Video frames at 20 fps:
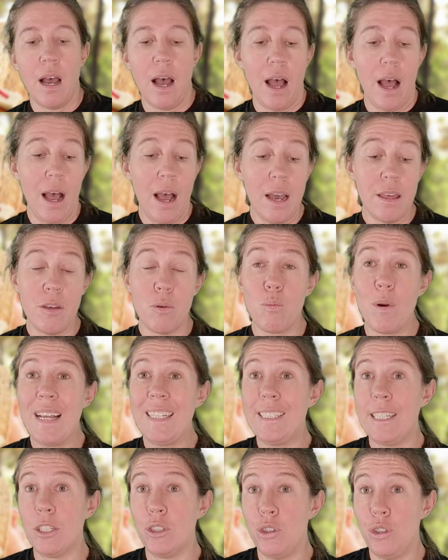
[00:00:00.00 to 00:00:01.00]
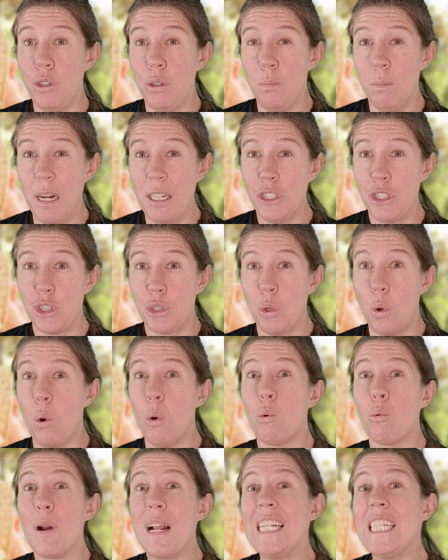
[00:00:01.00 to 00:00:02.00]
either resting too much
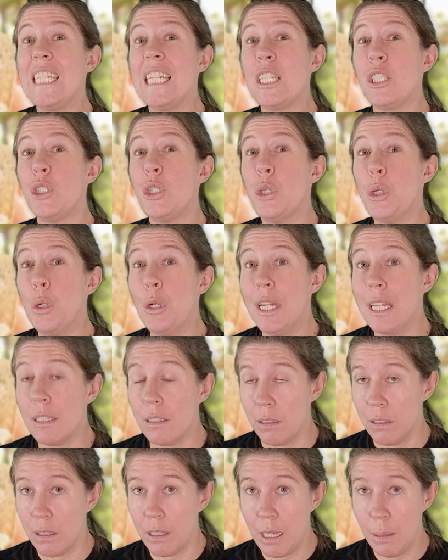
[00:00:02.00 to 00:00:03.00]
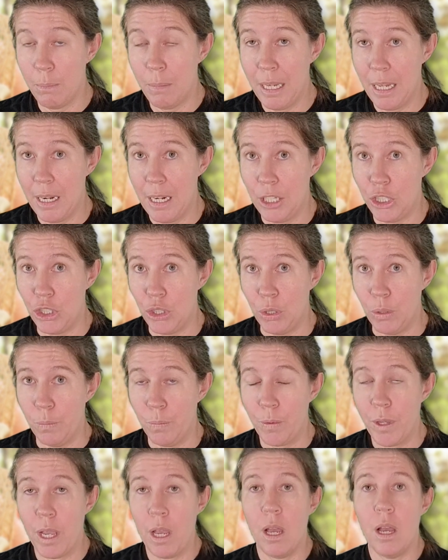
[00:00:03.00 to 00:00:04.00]
or resting too little can be an issue.
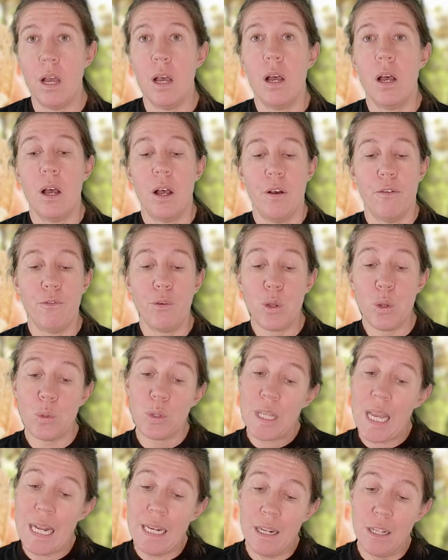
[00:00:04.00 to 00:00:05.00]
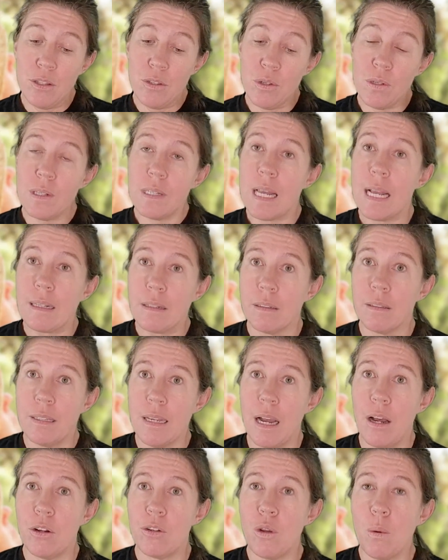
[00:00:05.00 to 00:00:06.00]
For your tendon to settle
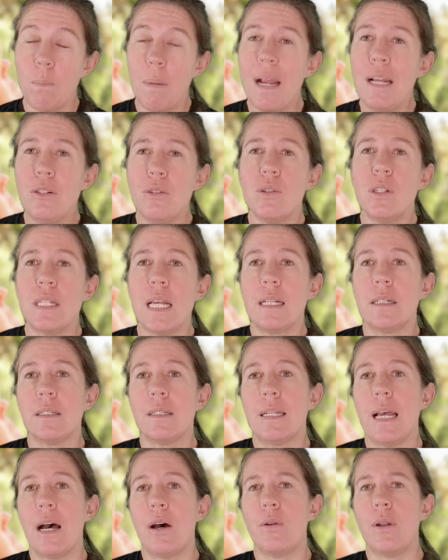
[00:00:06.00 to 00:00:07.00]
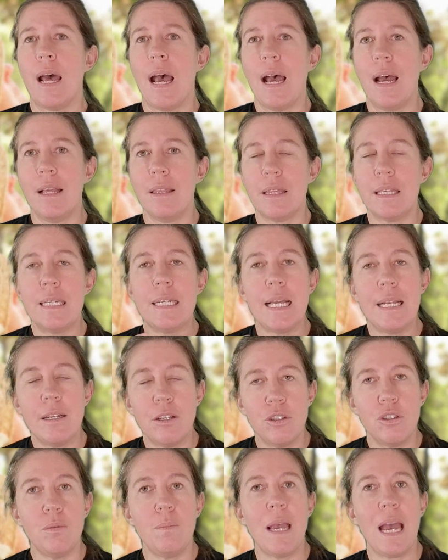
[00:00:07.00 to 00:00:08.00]
down, your pain to settle down, and the
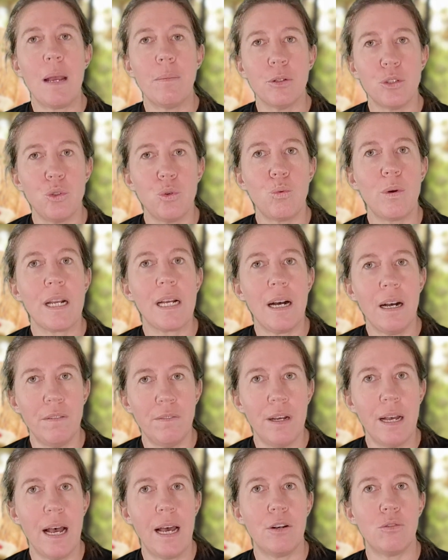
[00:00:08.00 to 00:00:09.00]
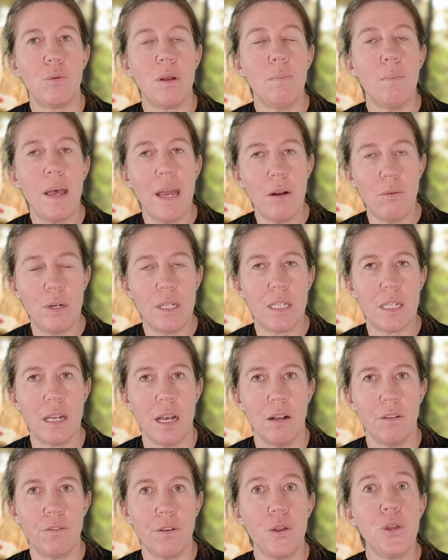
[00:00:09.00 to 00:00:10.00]
tendon to be able to recover and repair
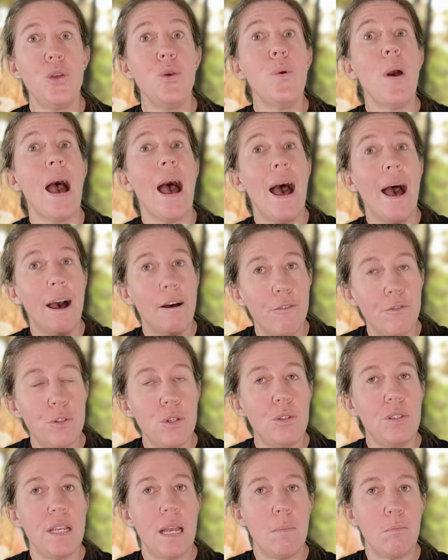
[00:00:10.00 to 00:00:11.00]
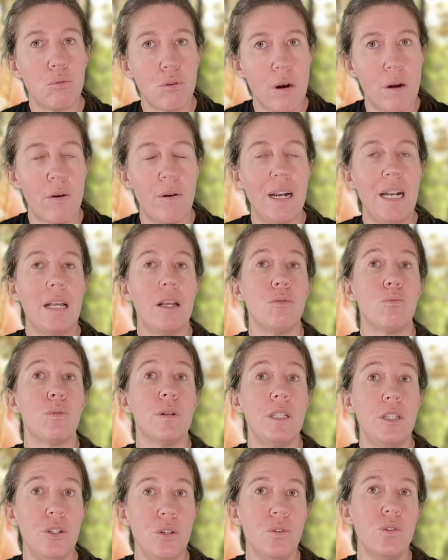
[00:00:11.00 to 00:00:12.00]
itself, you have to temporarily
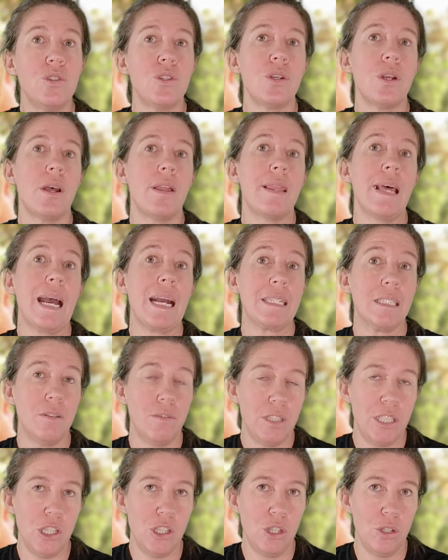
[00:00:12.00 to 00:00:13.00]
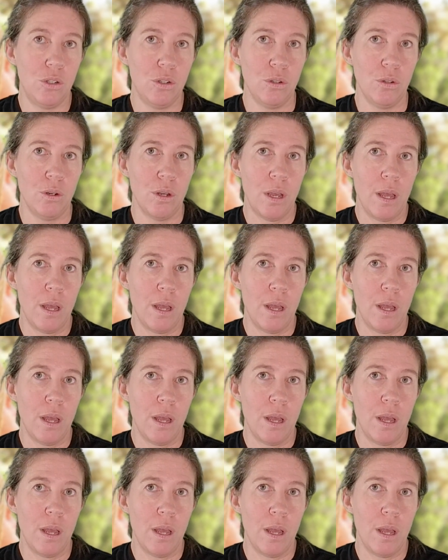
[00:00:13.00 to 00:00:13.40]
reduce the activities you do.